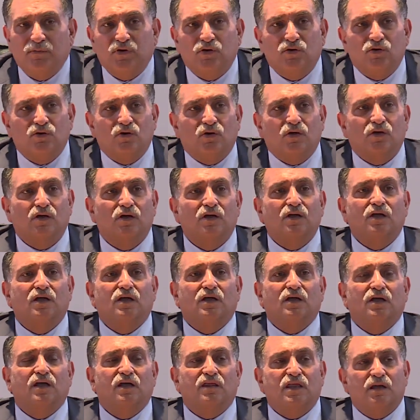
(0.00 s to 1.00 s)
to the
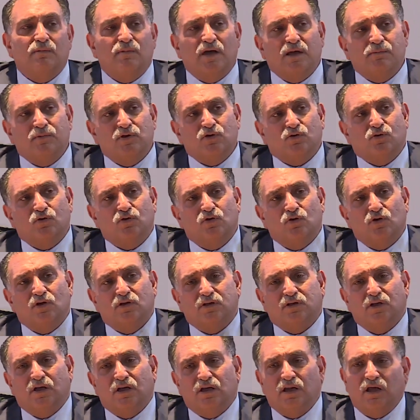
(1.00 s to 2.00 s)
Israelis and the
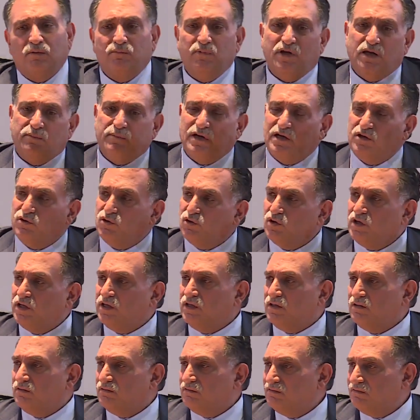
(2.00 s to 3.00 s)
Americans, I didn't take
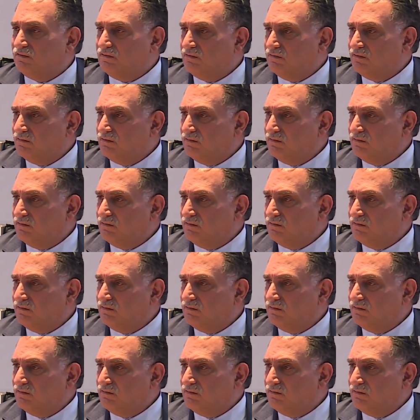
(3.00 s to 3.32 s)
this